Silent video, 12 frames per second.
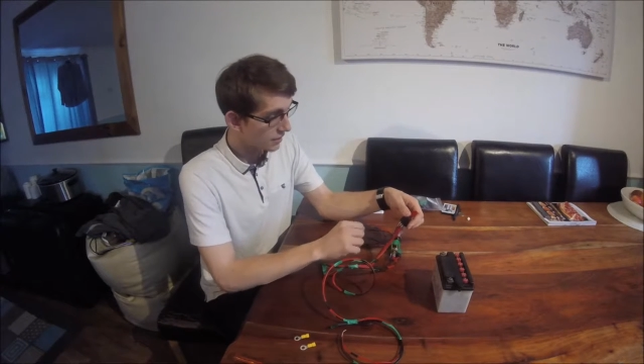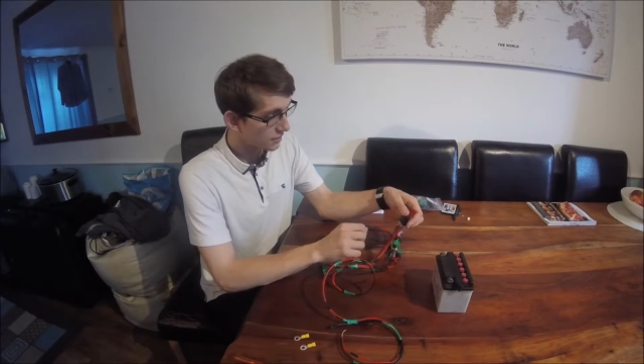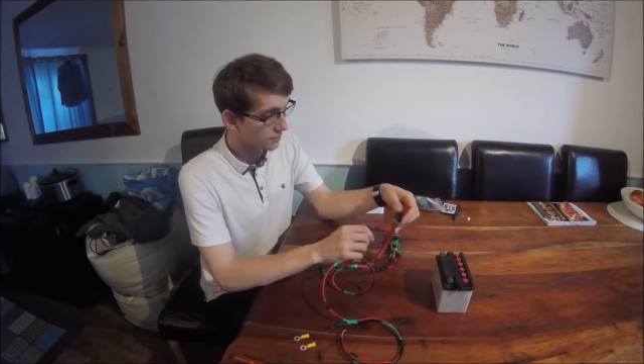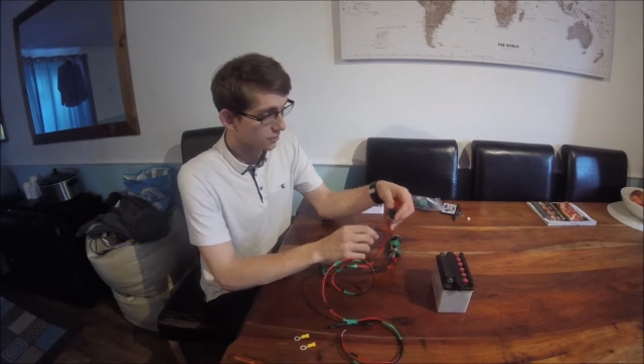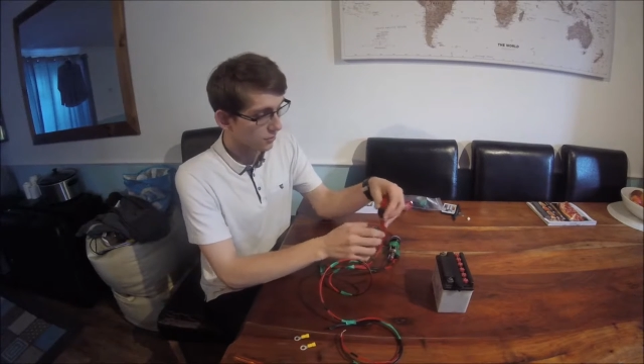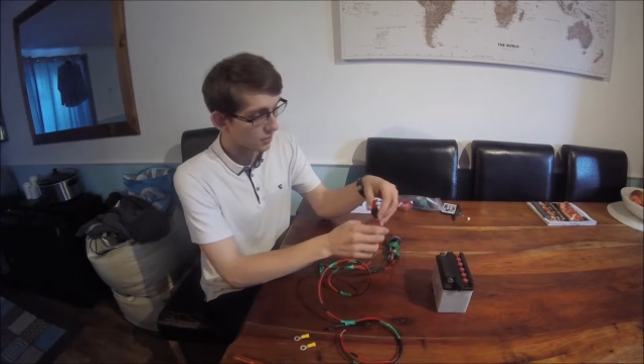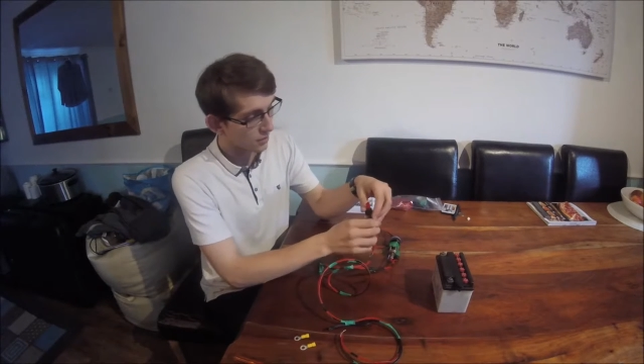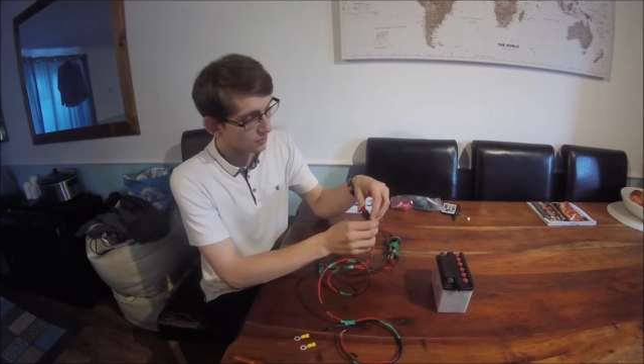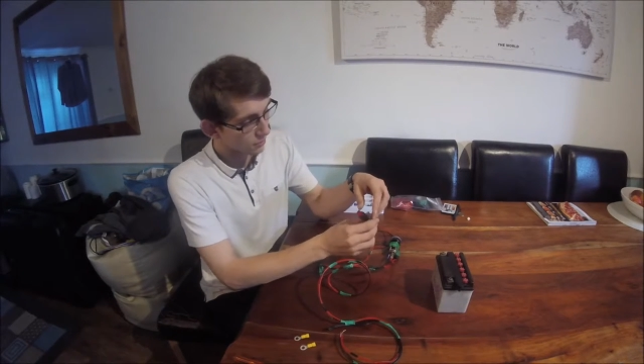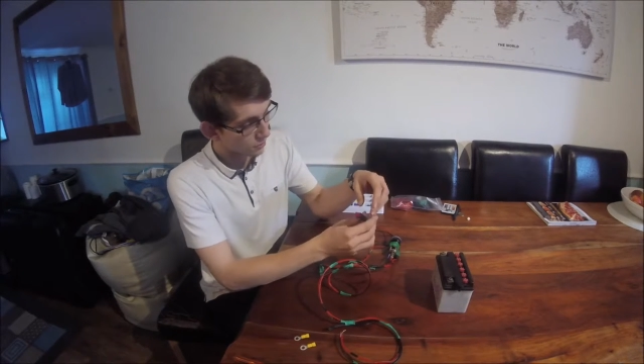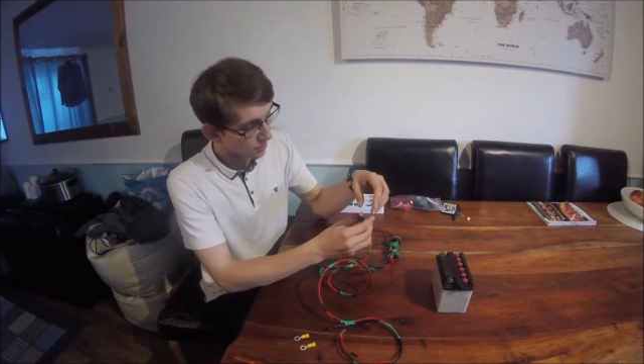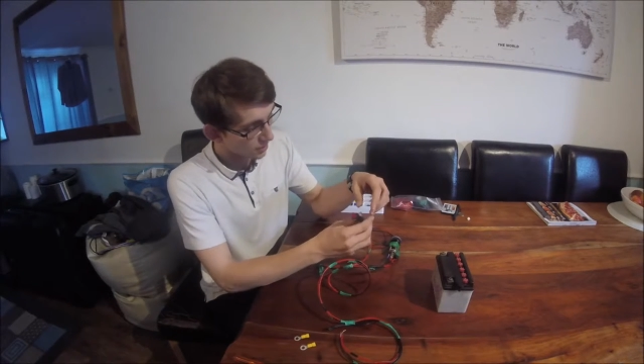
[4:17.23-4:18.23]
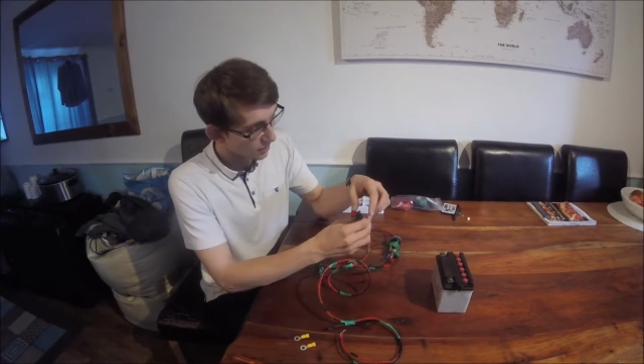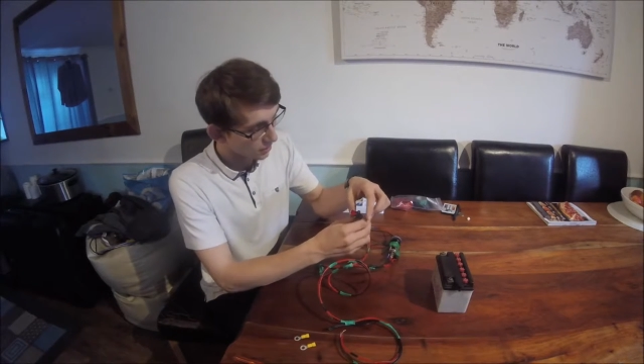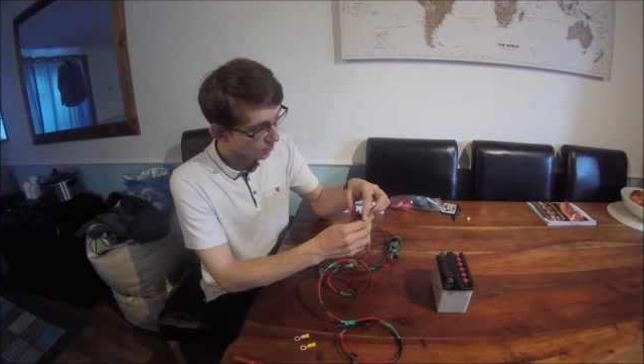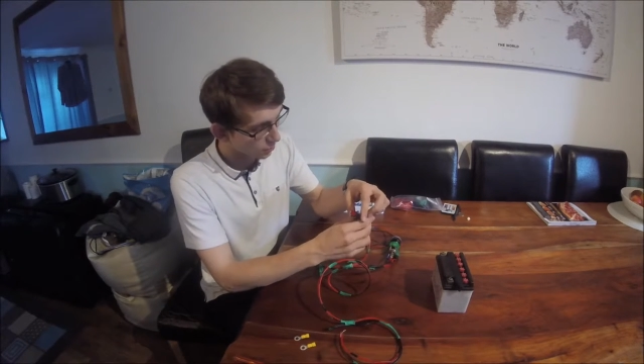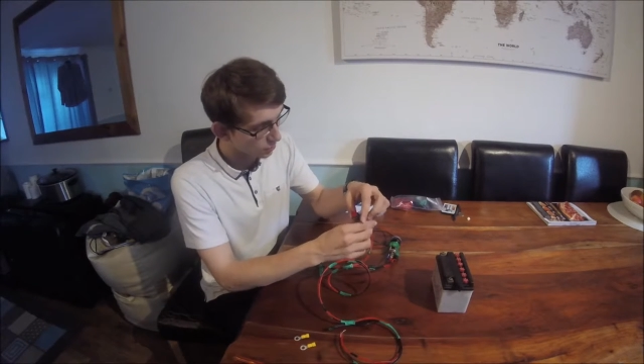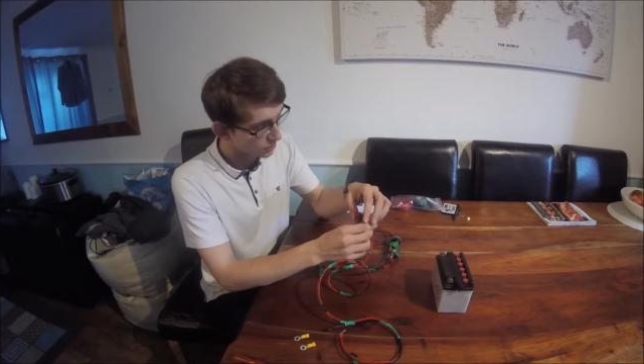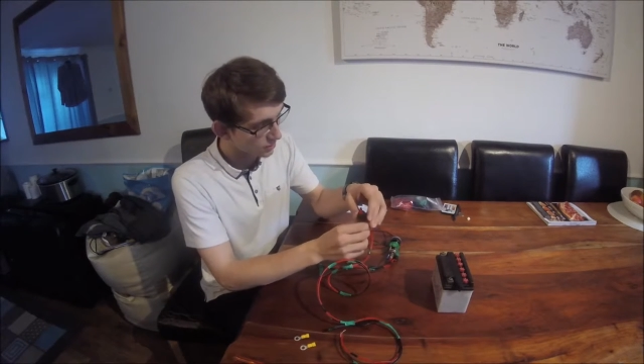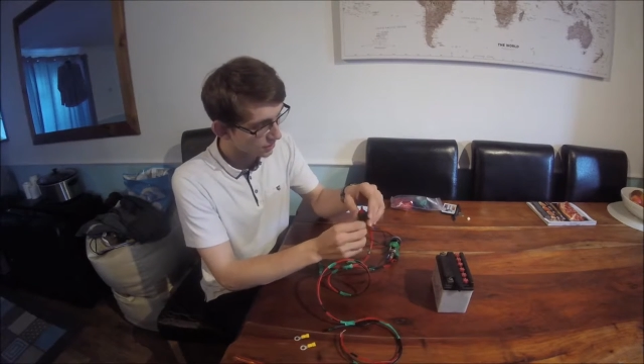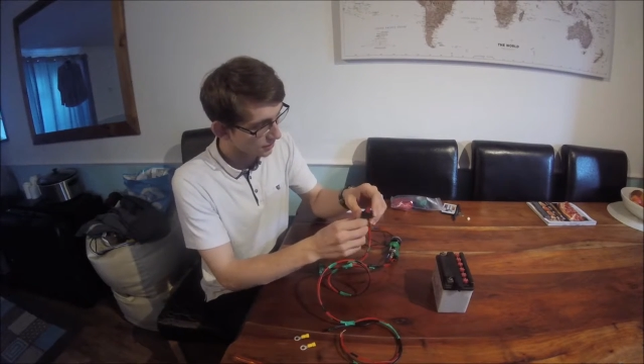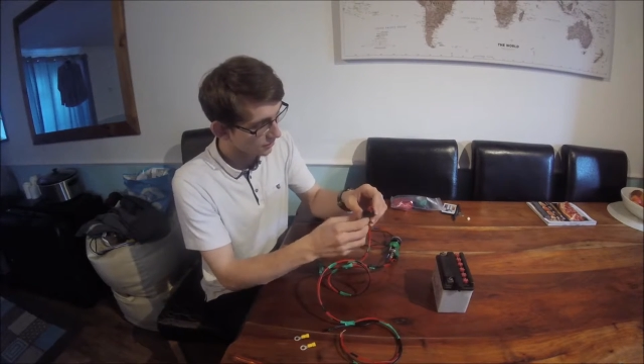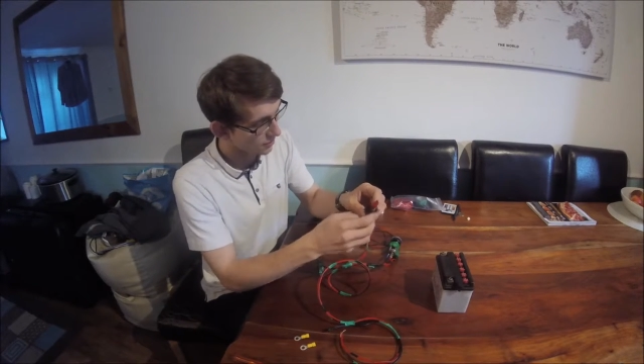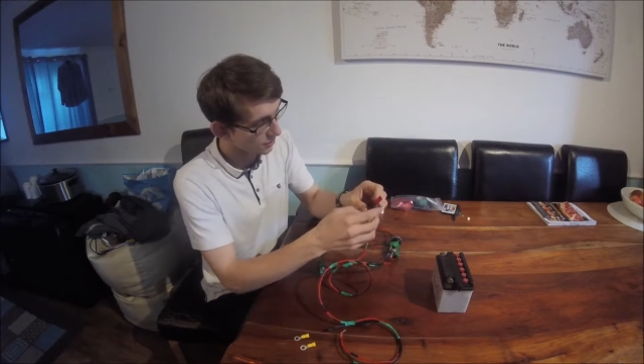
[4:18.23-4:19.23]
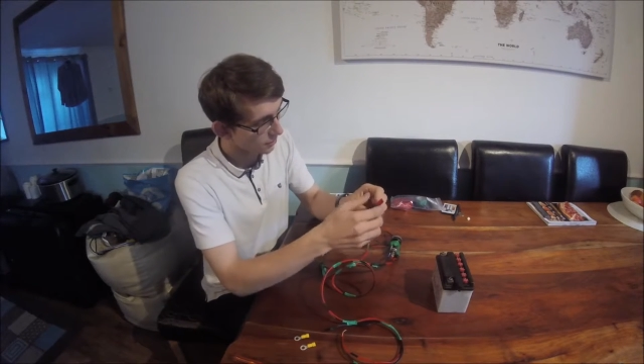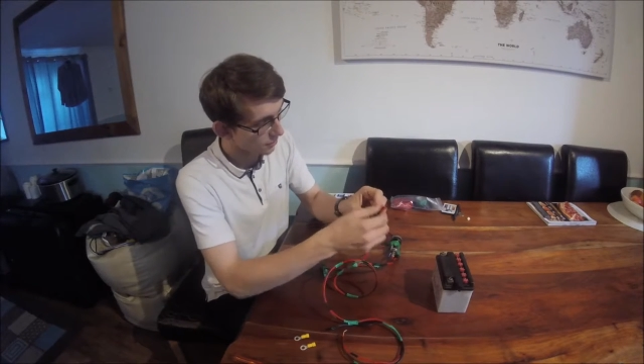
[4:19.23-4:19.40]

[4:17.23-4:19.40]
so then on here you'll see that you